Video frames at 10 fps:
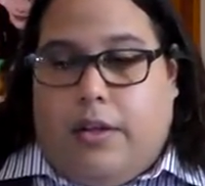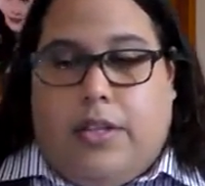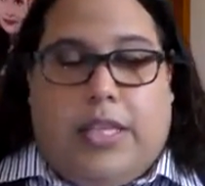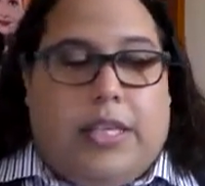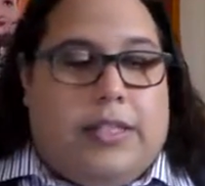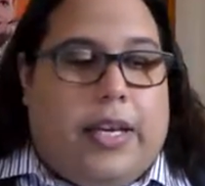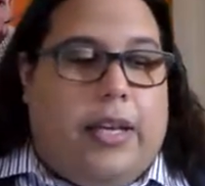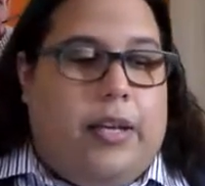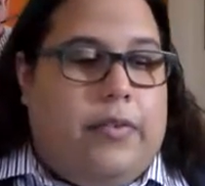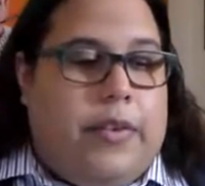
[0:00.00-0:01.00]
The
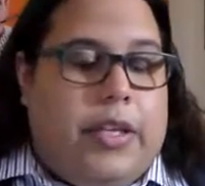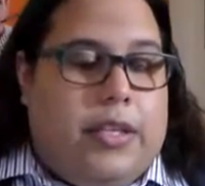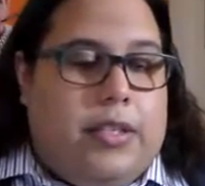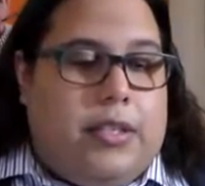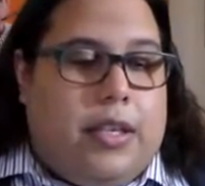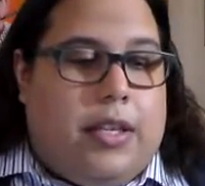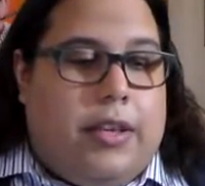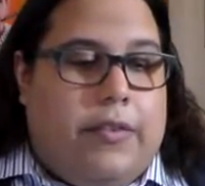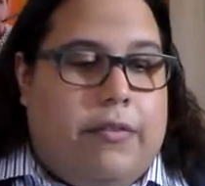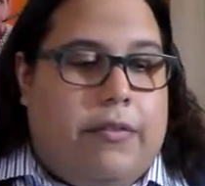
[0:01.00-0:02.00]
executive is
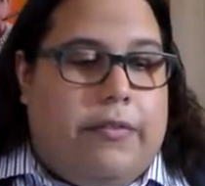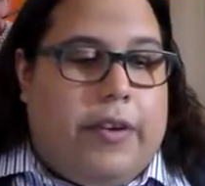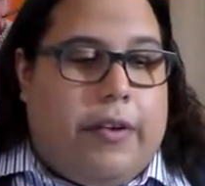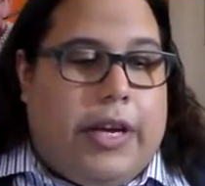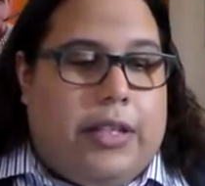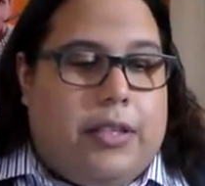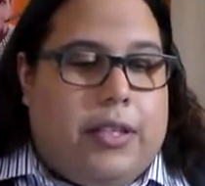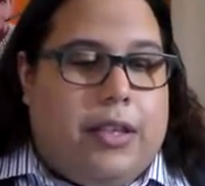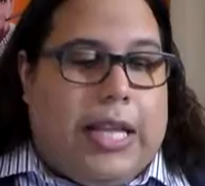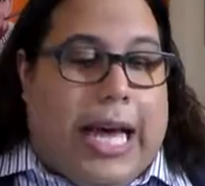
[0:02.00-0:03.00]
given very
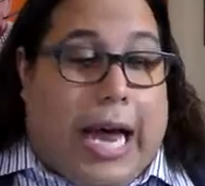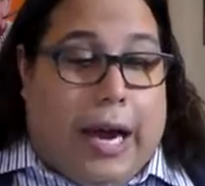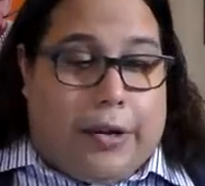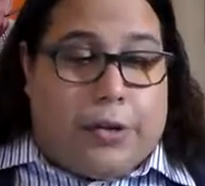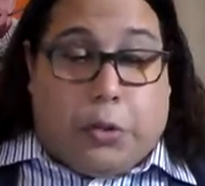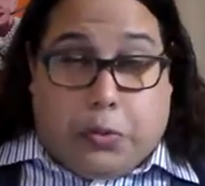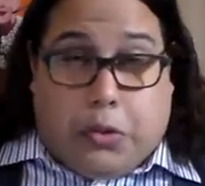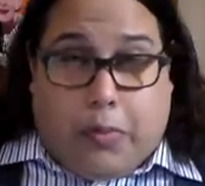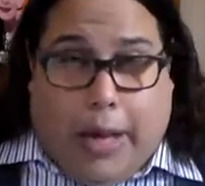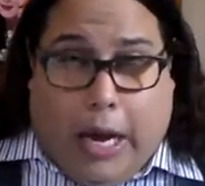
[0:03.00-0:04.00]
little
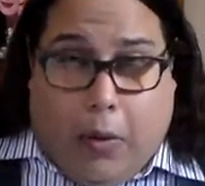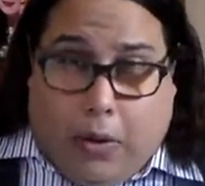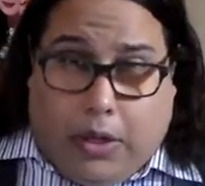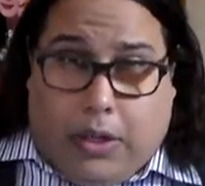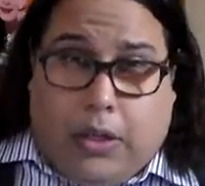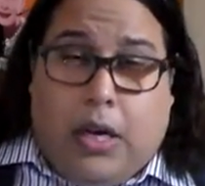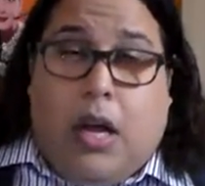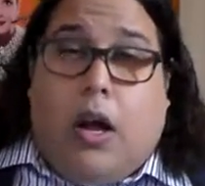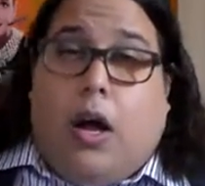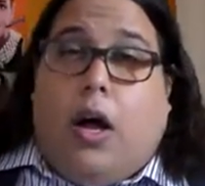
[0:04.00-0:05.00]
actual power,
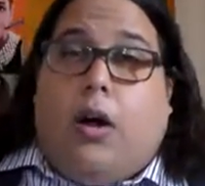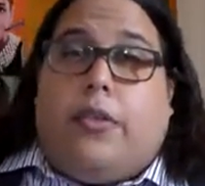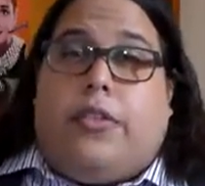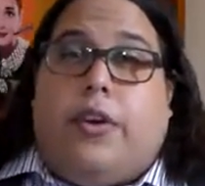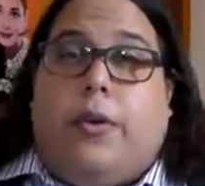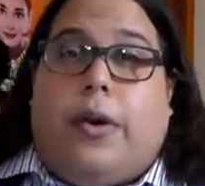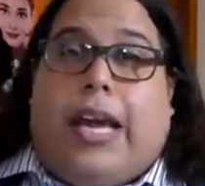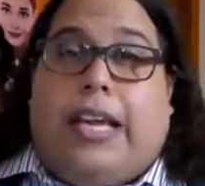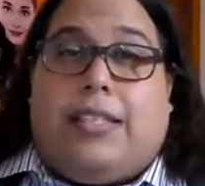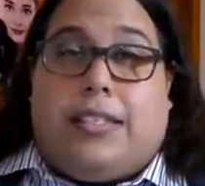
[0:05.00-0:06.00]
although
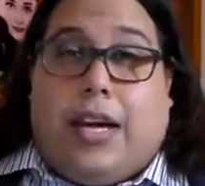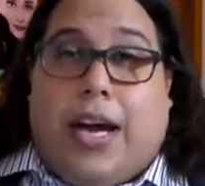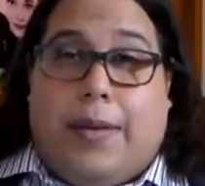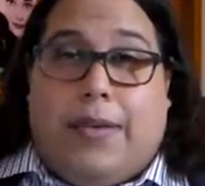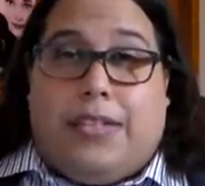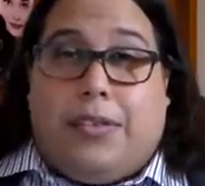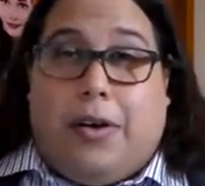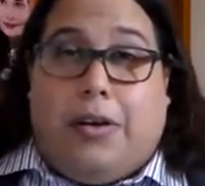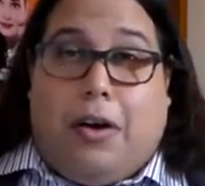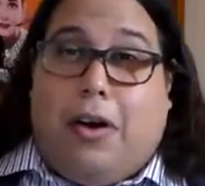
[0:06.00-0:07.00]
as time has
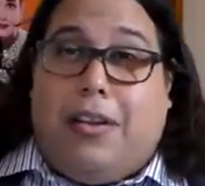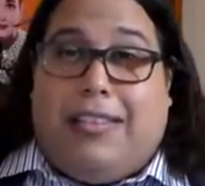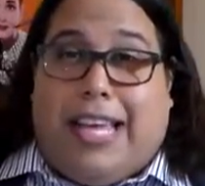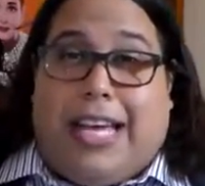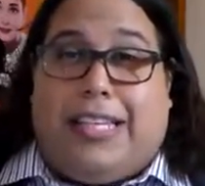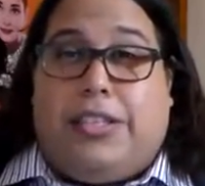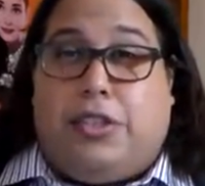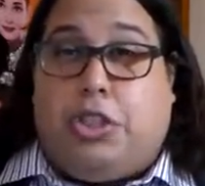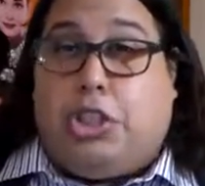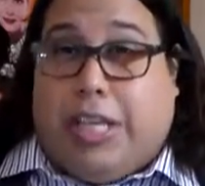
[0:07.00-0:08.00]
gone on, that
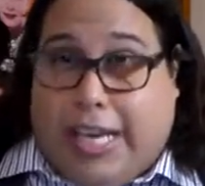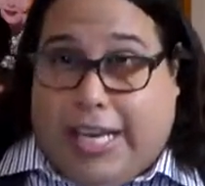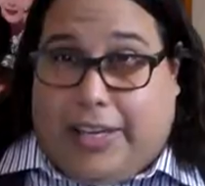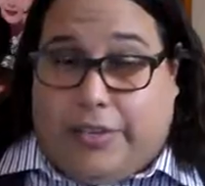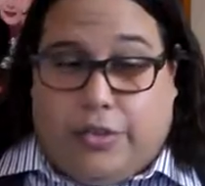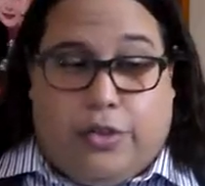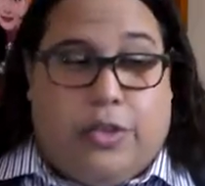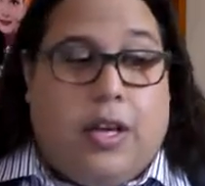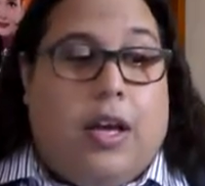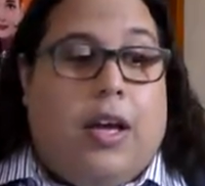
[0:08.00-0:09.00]
has changed.